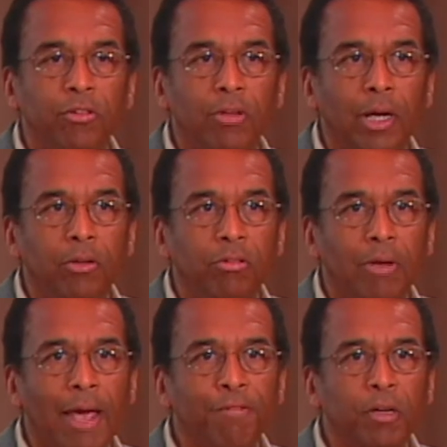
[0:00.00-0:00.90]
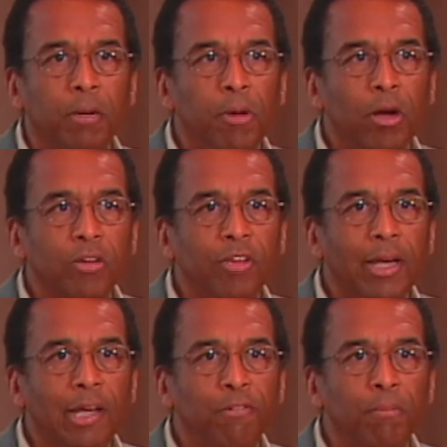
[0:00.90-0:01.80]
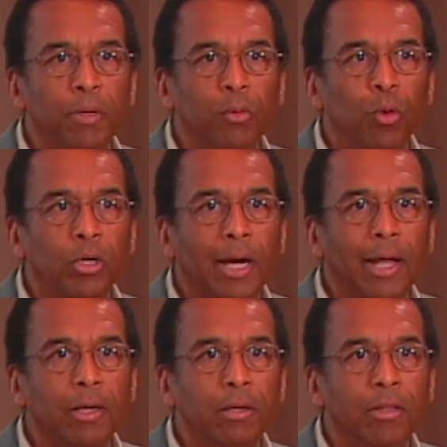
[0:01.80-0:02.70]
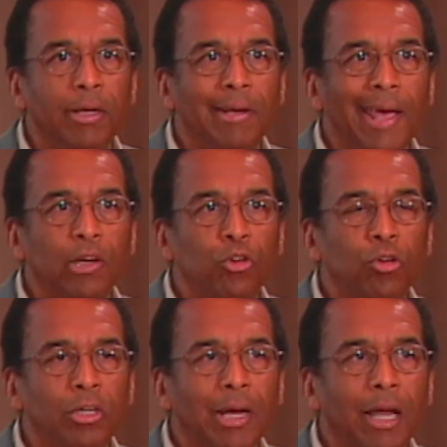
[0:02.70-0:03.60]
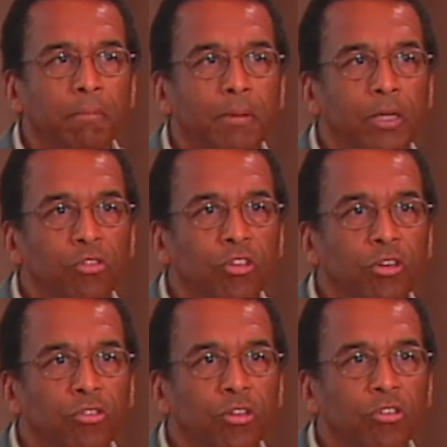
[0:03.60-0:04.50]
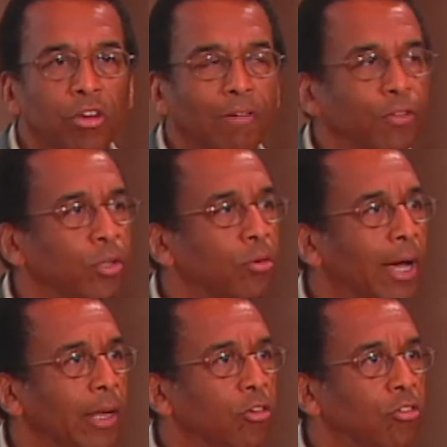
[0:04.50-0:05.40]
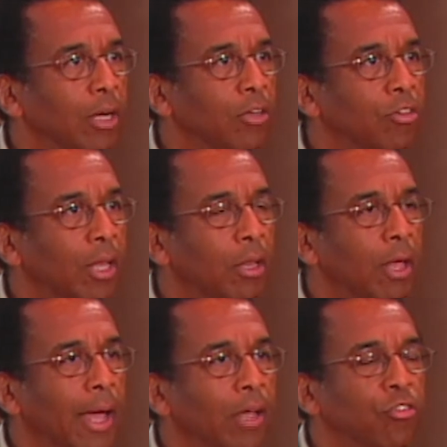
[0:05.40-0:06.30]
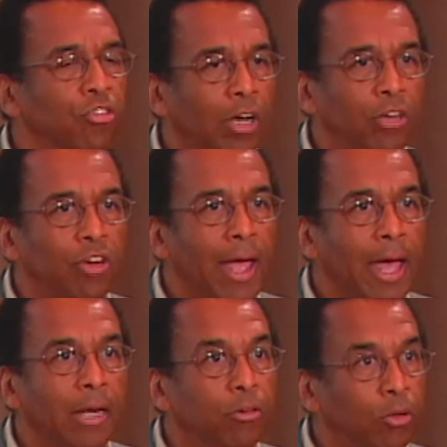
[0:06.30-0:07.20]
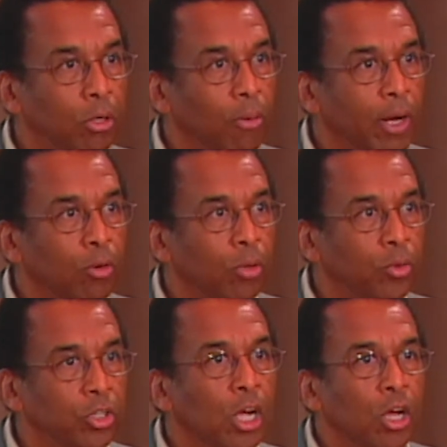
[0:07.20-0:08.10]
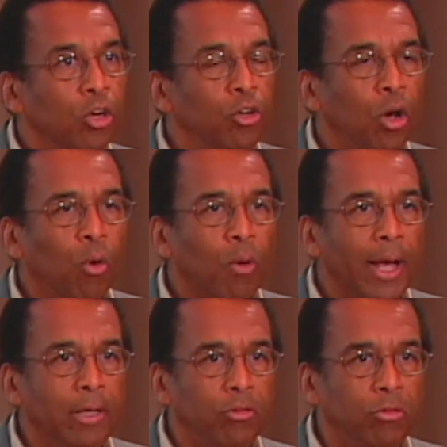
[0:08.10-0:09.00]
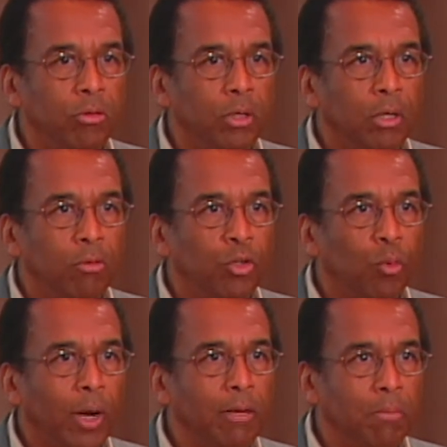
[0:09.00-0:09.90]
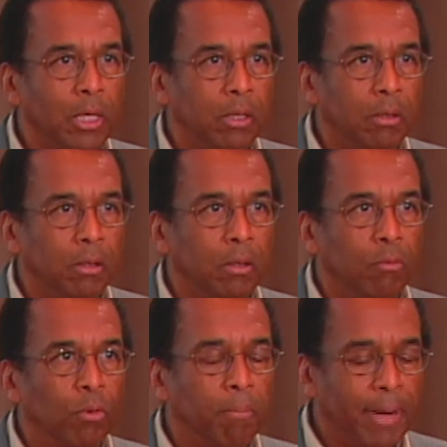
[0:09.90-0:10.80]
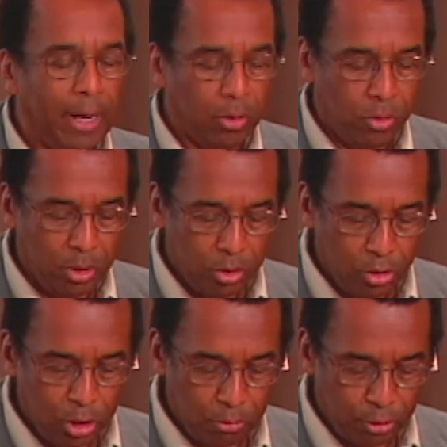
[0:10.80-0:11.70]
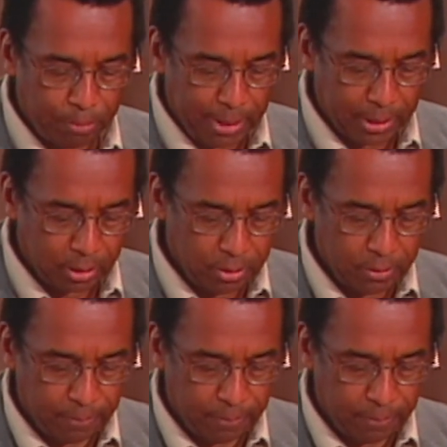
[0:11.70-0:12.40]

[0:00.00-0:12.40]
States. African Americans had never been, were not then, and could not be citizens of the United States, and as such had, direct quote, no rights which white men were bound to respect.